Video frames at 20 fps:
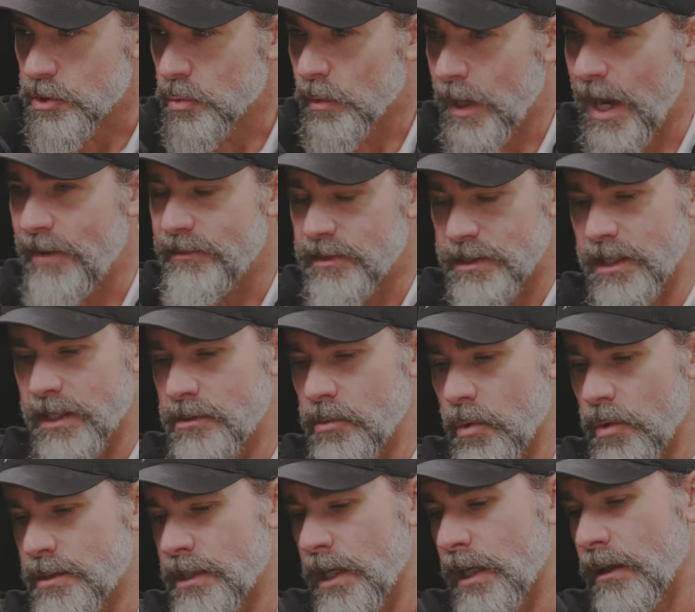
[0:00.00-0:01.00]
gravitate
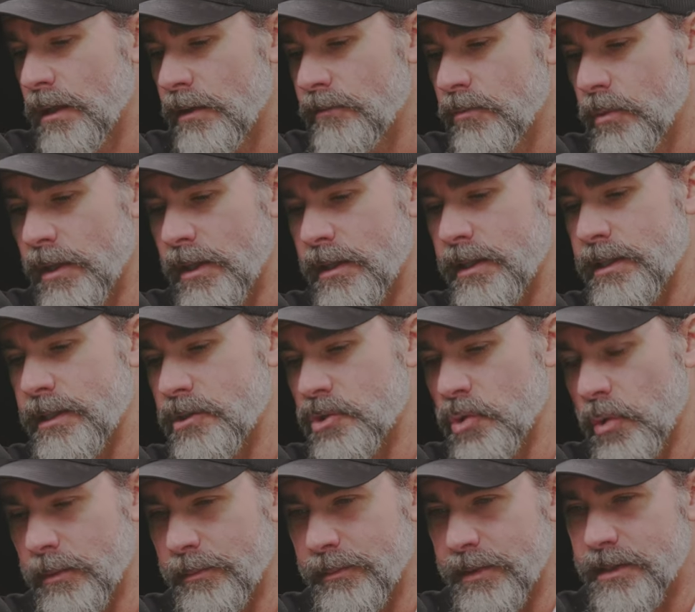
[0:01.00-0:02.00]
towards it. I love one of the things
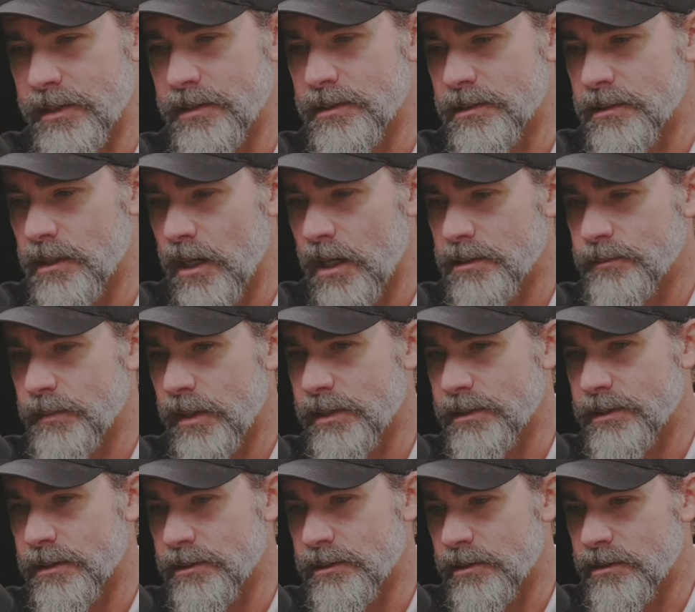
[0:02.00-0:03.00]
Jordan Peterson talks about. He
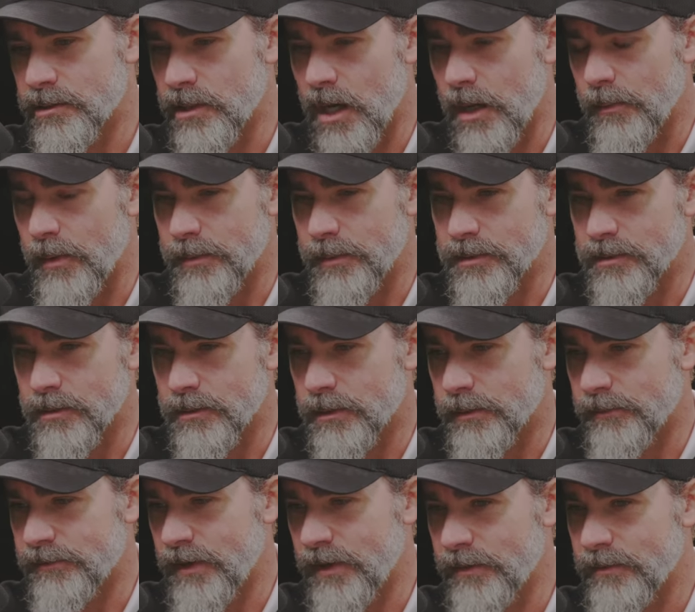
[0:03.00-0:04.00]
says, Your job up until
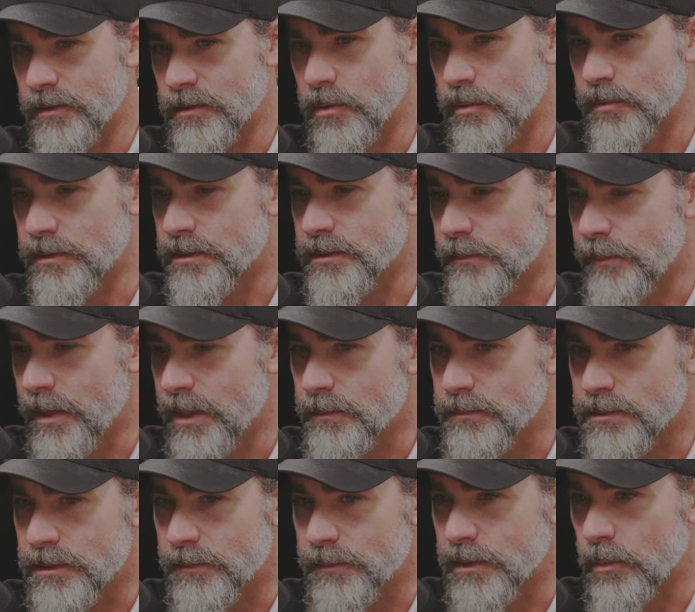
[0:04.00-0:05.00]
they're five years old is to make
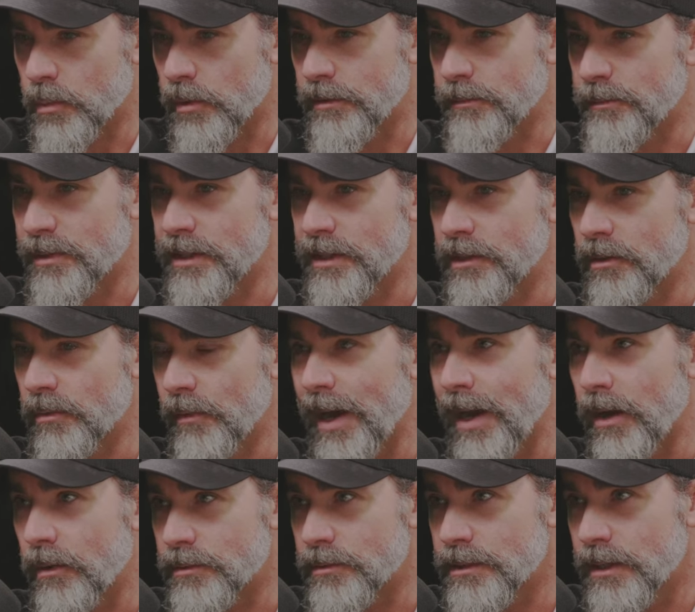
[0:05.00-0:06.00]
them somebody worth being
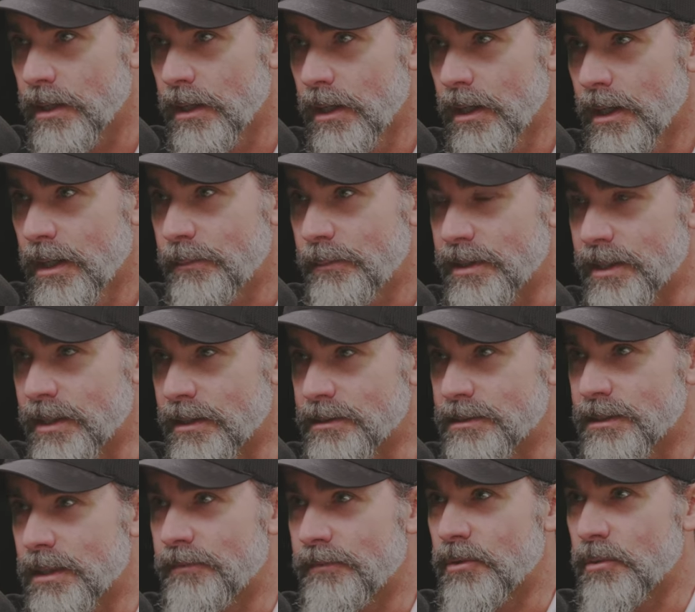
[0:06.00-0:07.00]
around.
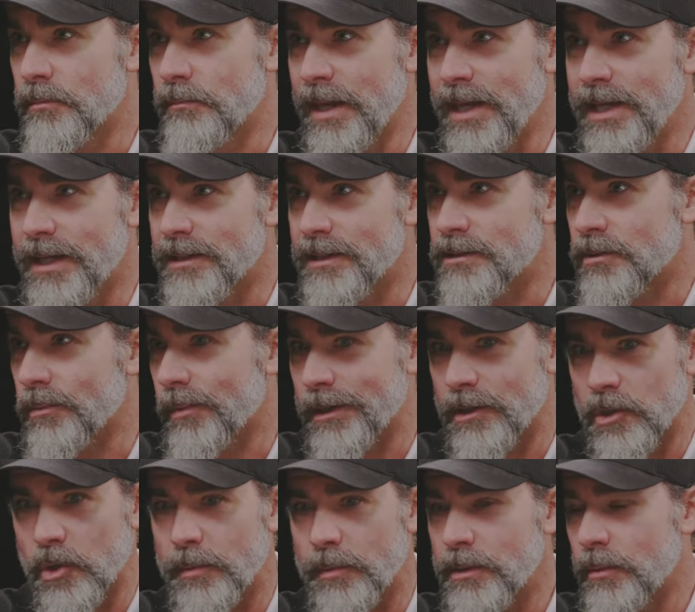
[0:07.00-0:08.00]
Because if you make it to where
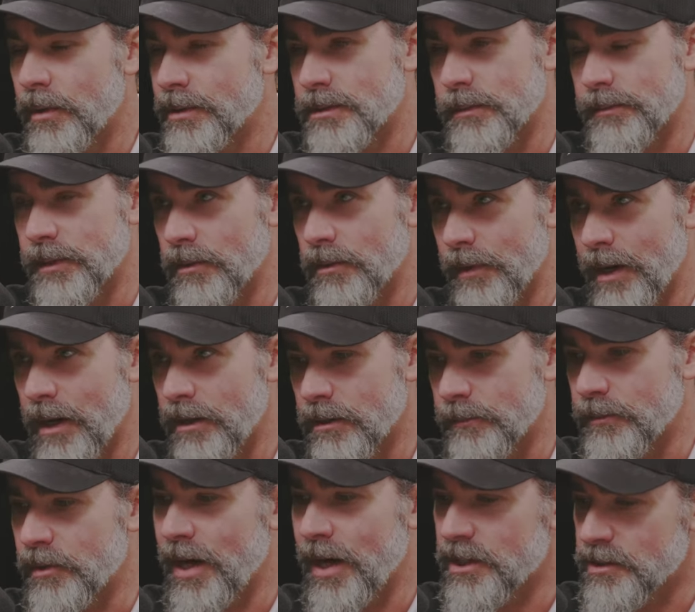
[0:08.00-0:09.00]
nobody wants to be around
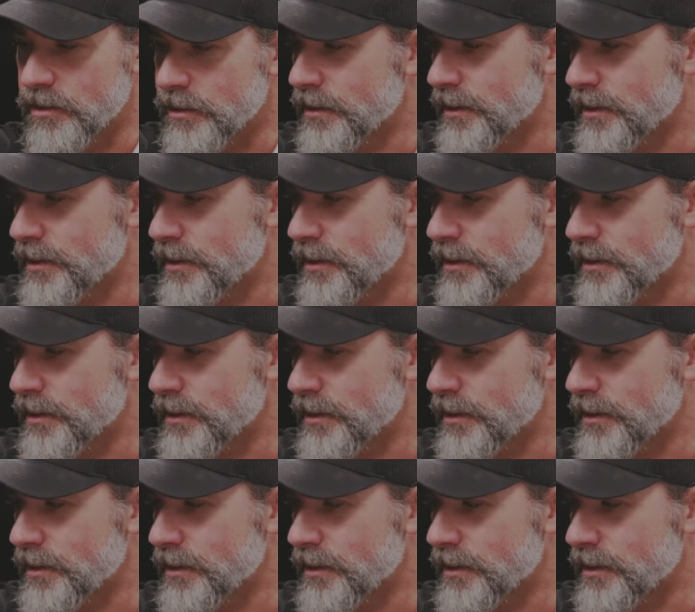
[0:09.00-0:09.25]
them, you're actually